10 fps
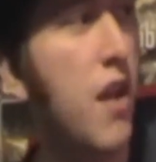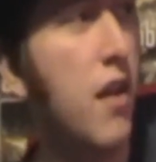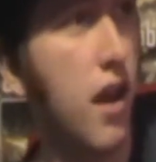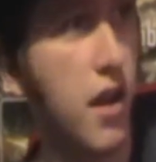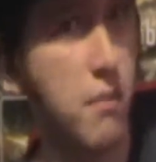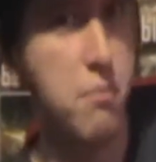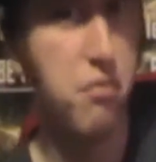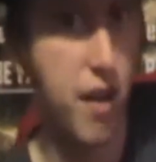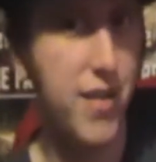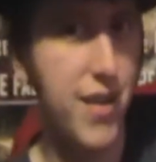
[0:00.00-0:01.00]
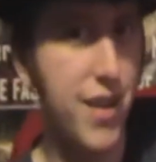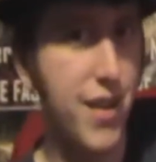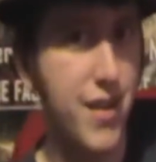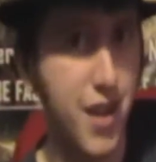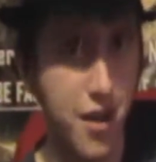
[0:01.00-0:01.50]
like
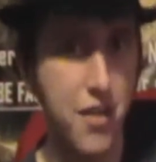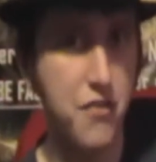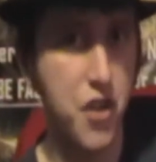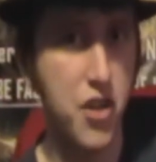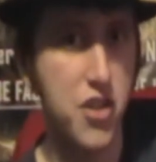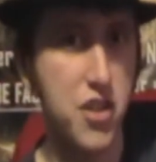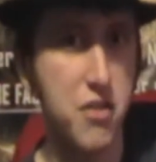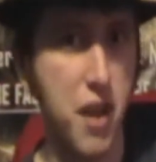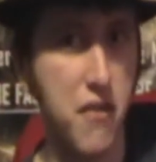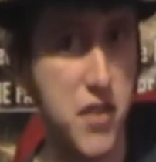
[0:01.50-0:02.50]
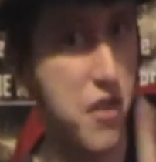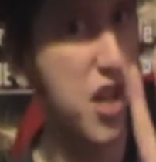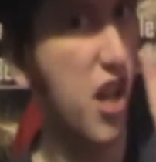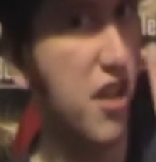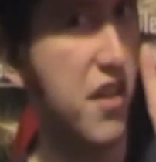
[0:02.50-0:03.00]
brightly coloured versions, we have different coloured